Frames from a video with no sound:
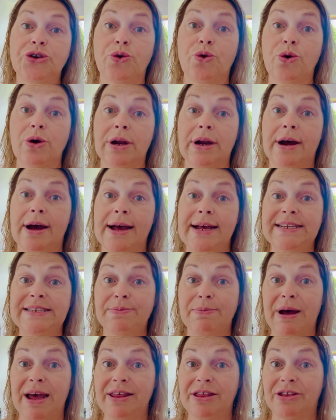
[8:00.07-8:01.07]
organize
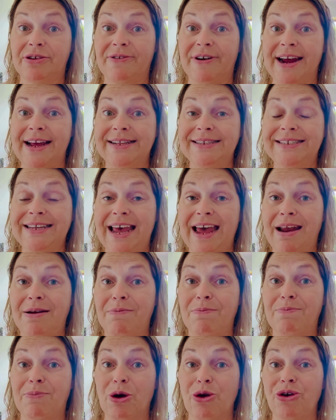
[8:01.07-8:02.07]
my threads
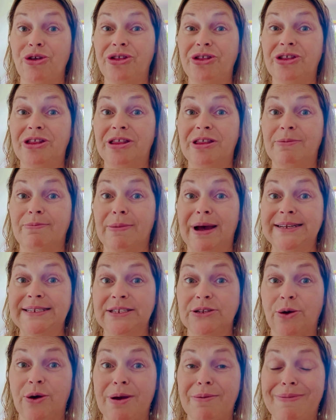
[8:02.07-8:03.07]
and both my
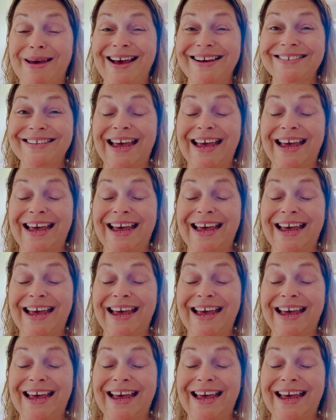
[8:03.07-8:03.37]
sewing bags.